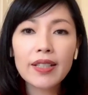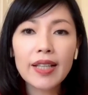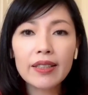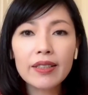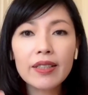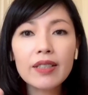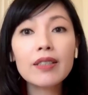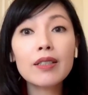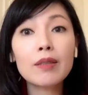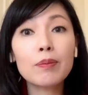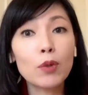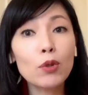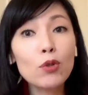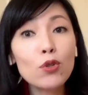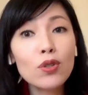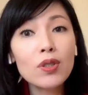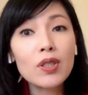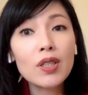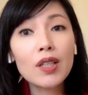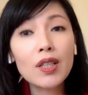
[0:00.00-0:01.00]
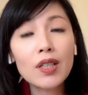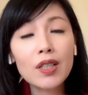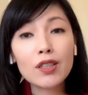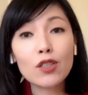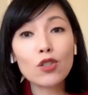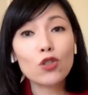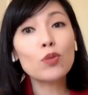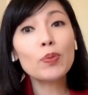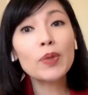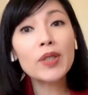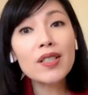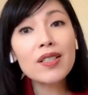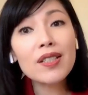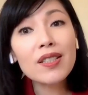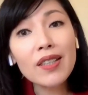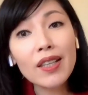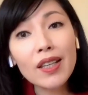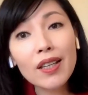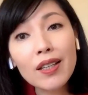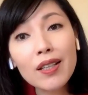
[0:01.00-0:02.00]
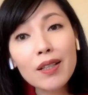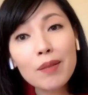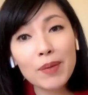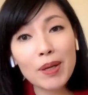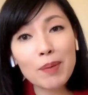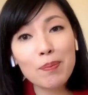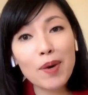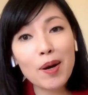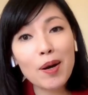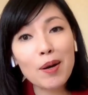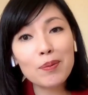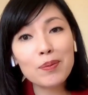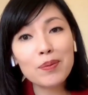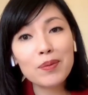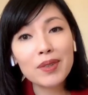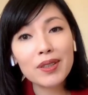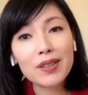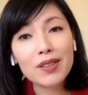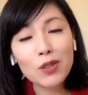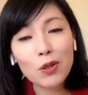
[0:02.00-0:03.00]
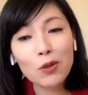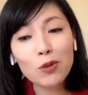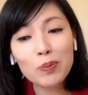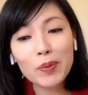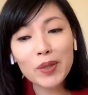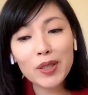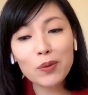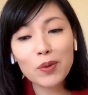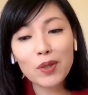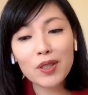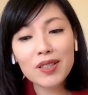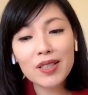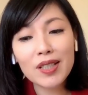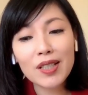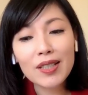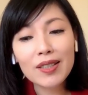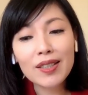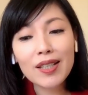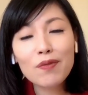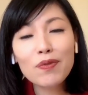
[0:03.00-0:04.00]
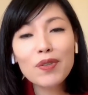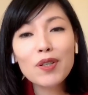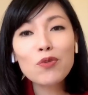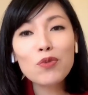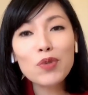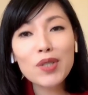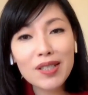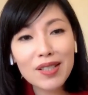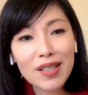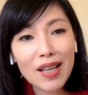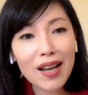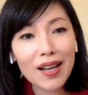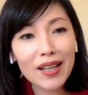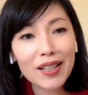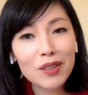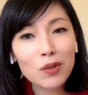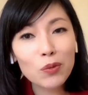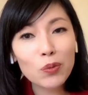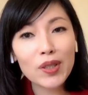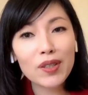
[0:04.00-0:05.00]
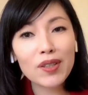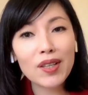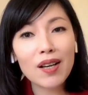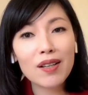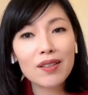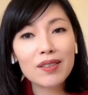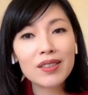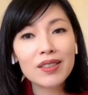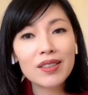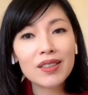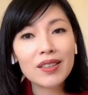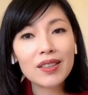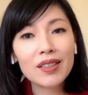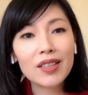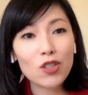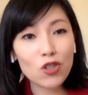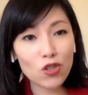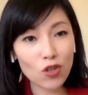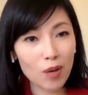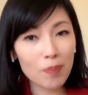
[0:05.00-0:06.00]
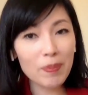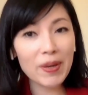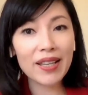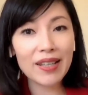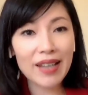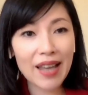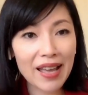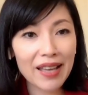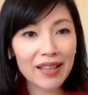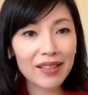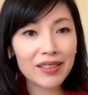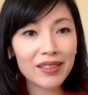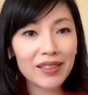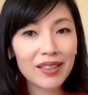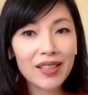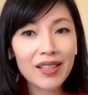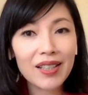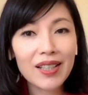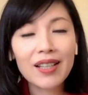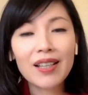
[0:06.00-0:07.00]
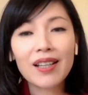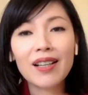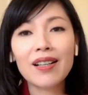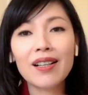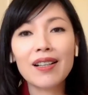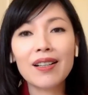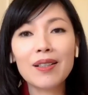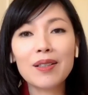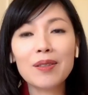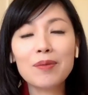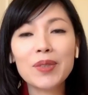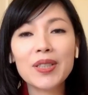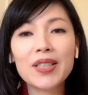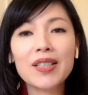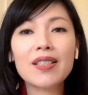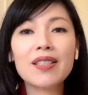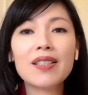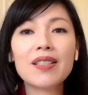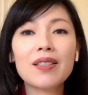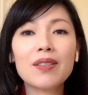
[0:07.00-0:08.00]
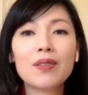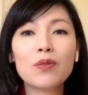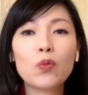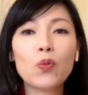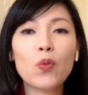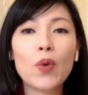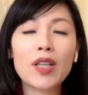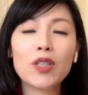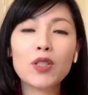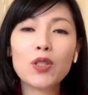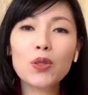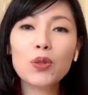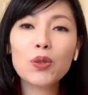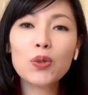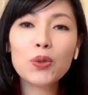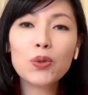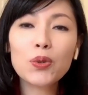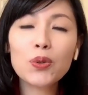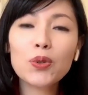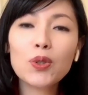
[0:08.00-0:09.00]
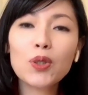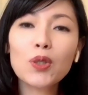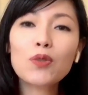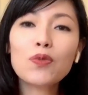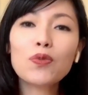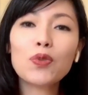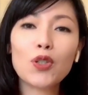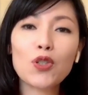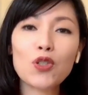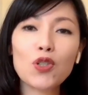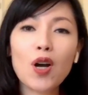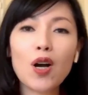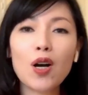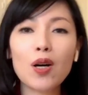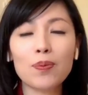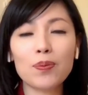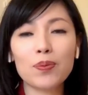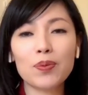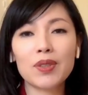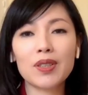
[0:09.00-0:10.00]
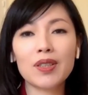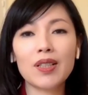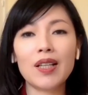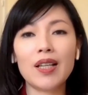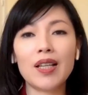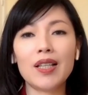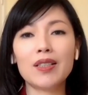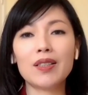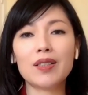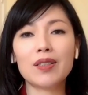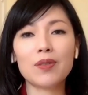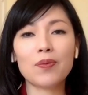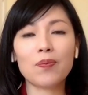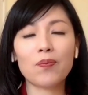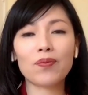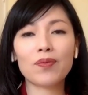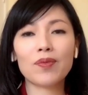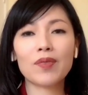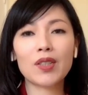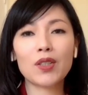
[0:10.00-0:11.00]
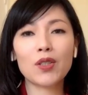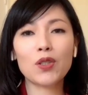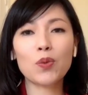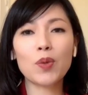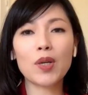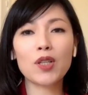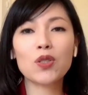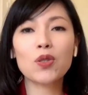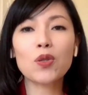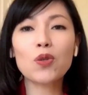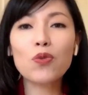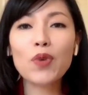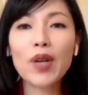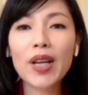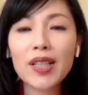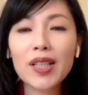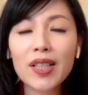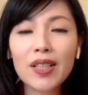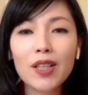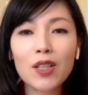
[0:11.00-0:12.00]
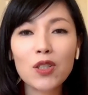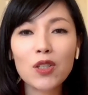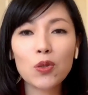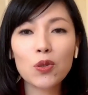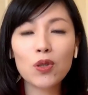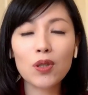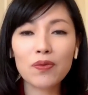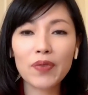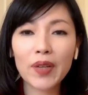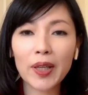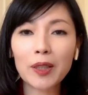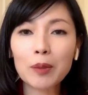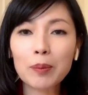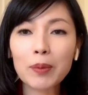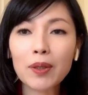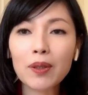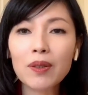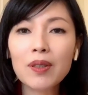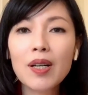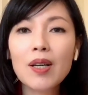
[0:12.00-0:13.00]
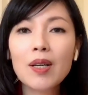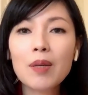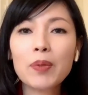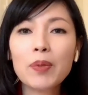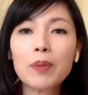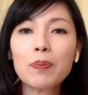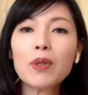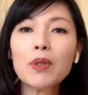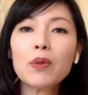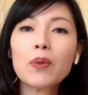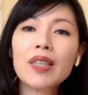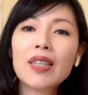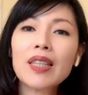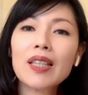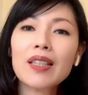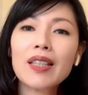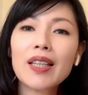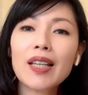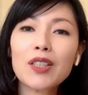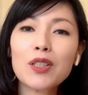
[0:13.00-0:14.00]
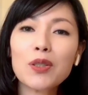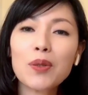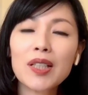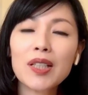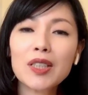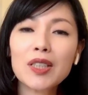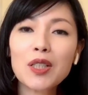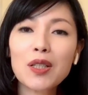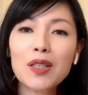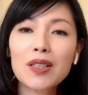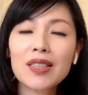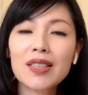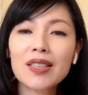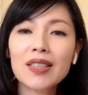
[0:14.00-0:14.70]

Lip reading: I did the stupidest thing my mom told me was never resign without a job at hand. Because when you look for jobs and you are so ready, you're so available, people would think that you are not